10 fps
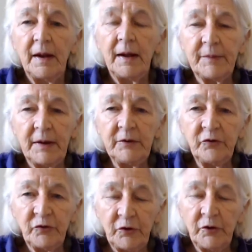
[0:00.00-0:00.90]
I'm going to
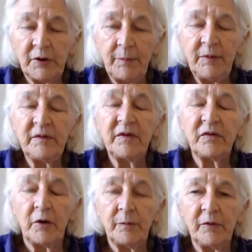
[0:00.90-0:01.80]
show you a couple of
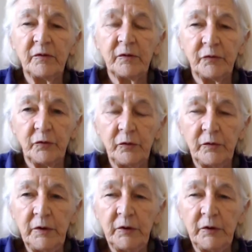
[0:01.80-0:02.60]
examples of children